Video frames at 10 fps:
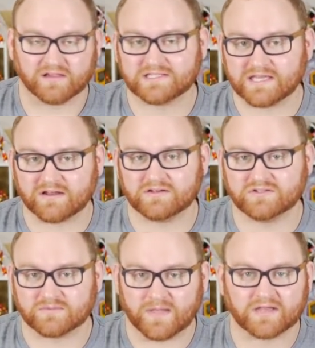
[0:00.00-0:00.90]
Let's get on
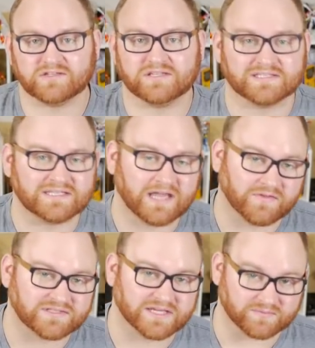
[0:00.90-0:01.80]
to some matches and see
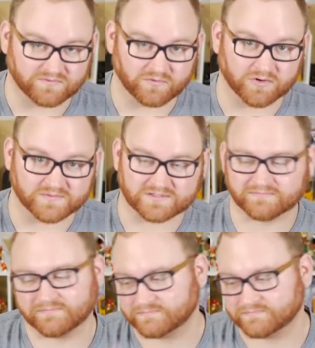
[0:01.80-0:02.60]
how this deck performs.